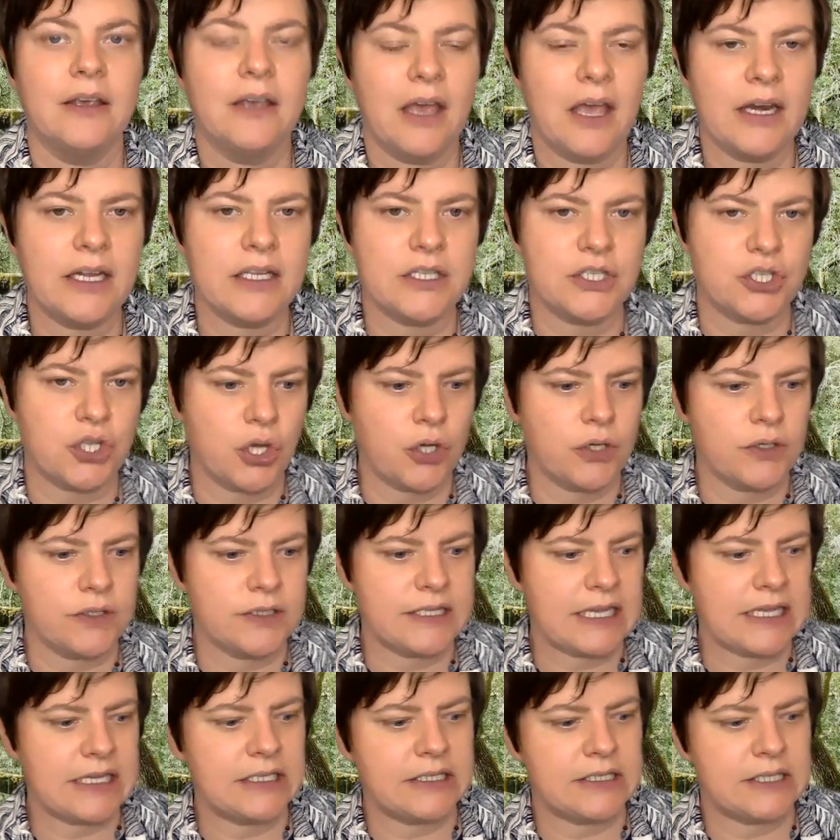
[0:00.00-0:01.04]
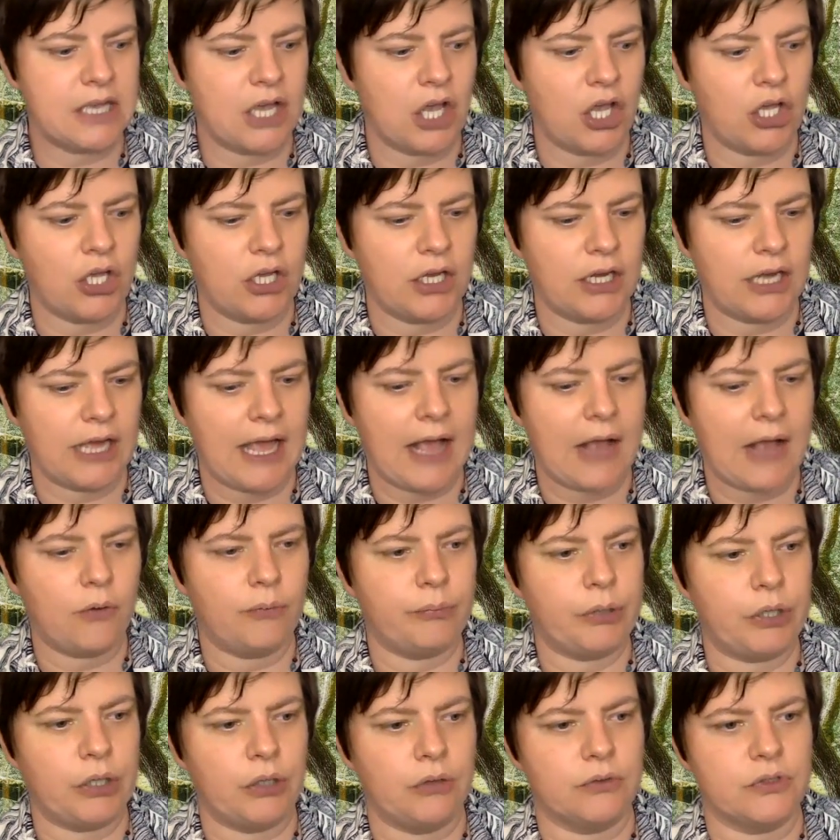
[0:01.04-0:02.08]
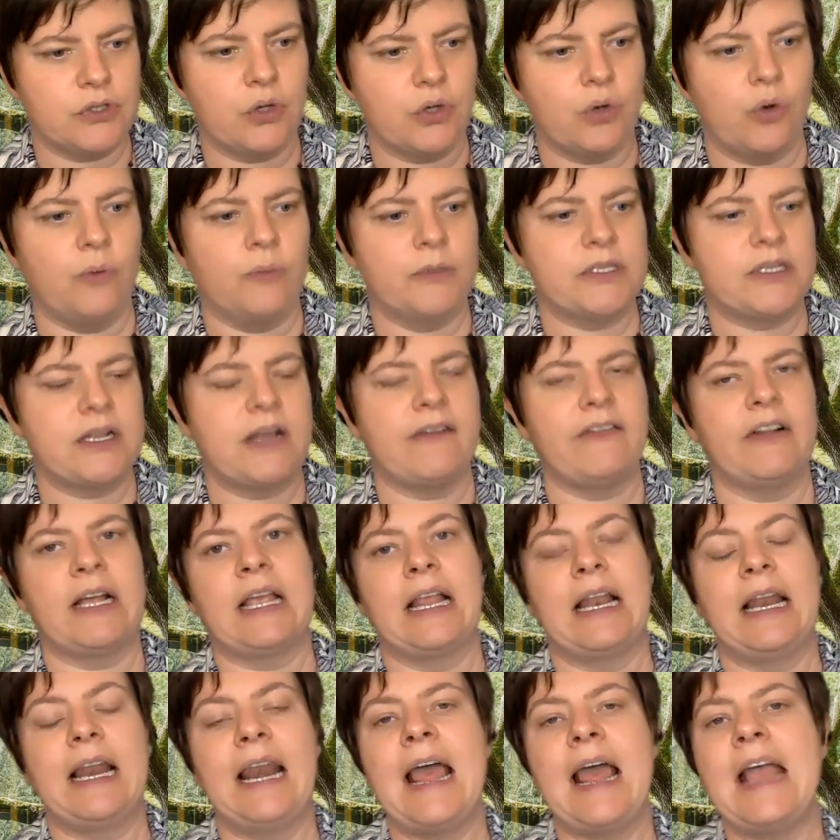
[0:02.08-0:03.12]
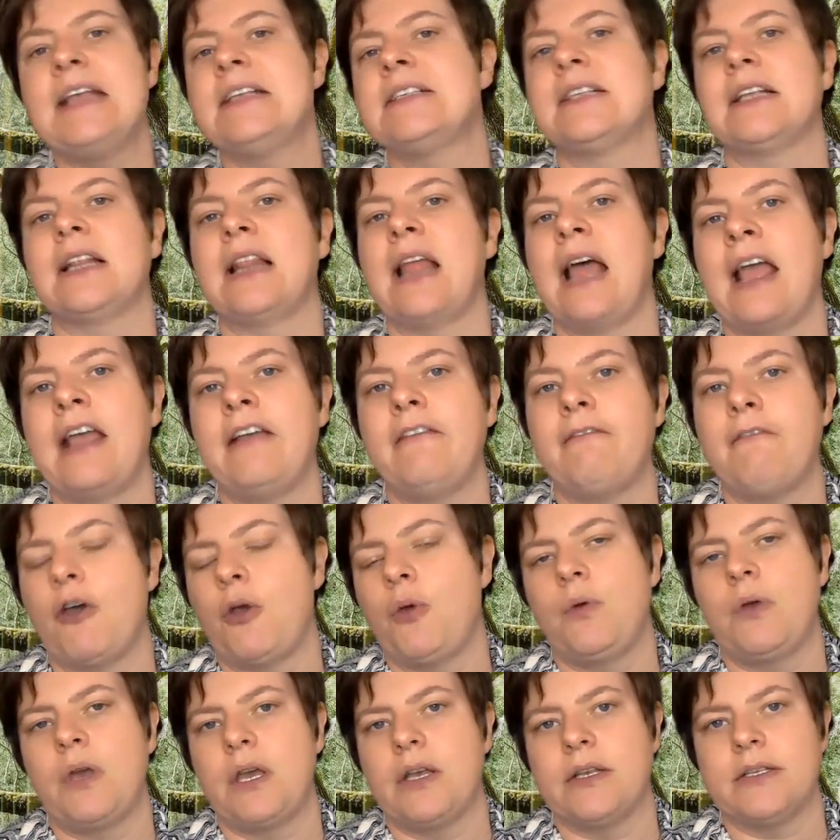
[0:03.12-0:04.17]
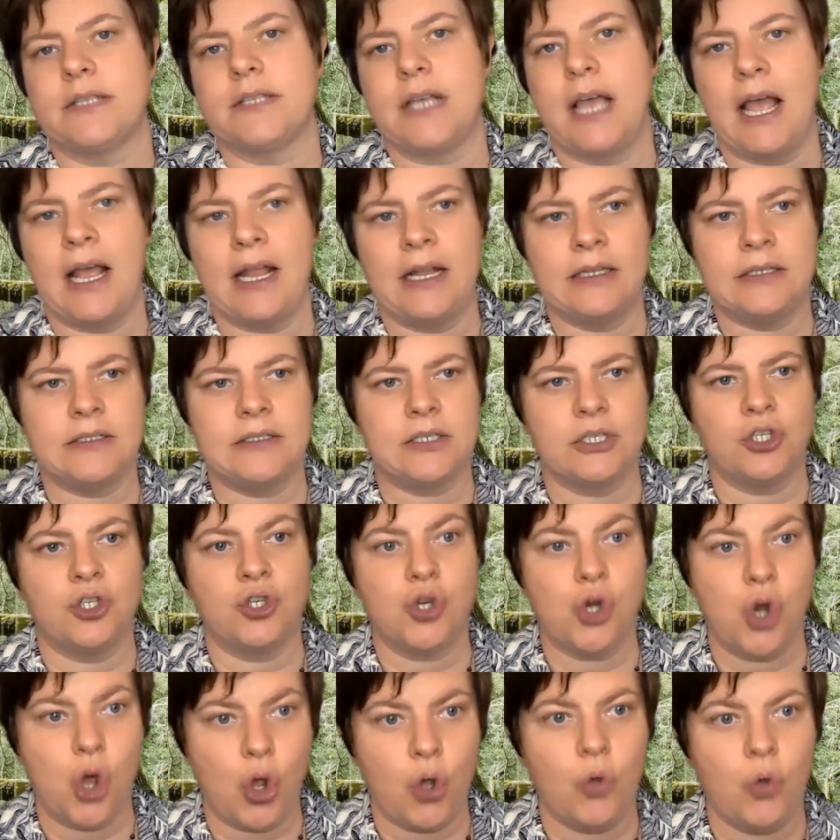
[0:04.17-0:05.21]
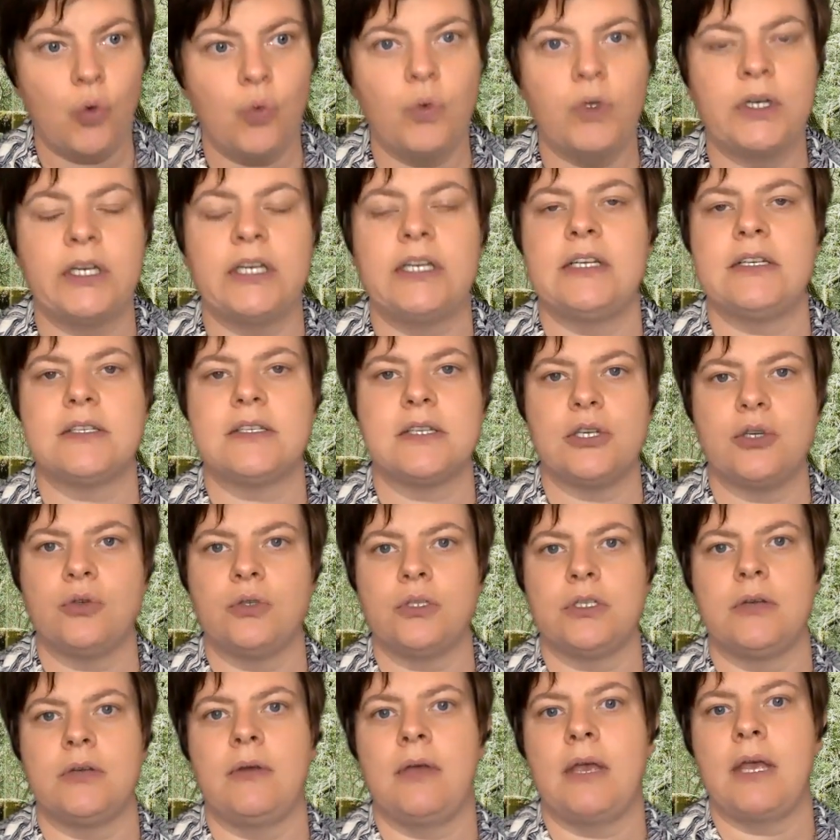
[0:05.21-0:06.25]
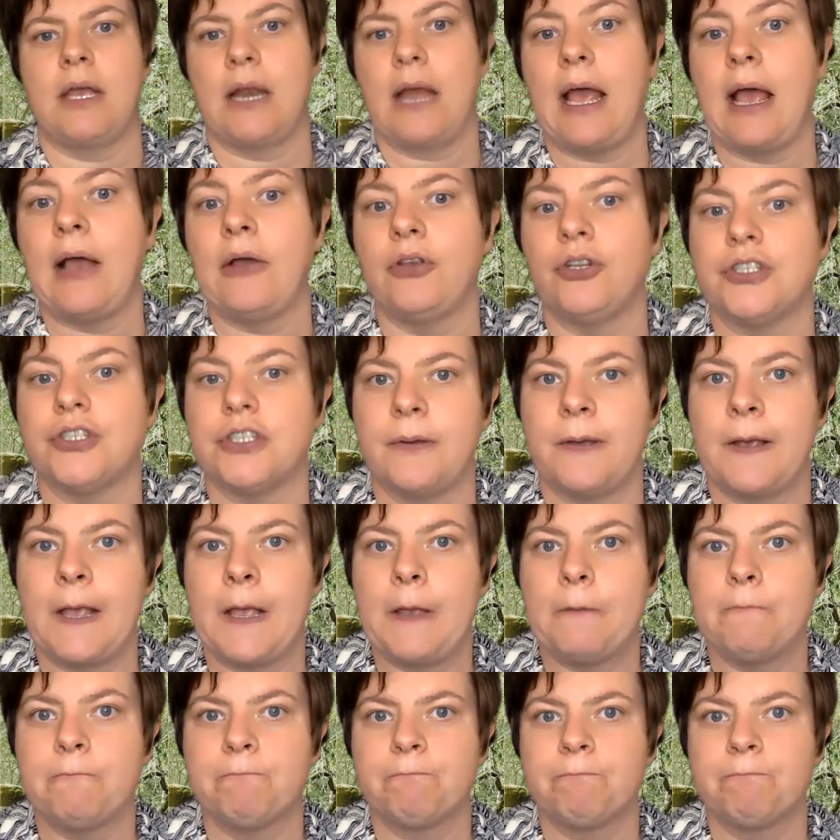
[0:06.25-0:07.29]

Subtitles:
And it's those things that are going to help you to almost have like a laser-like focus and know what it is that you're doing and how you're doing it.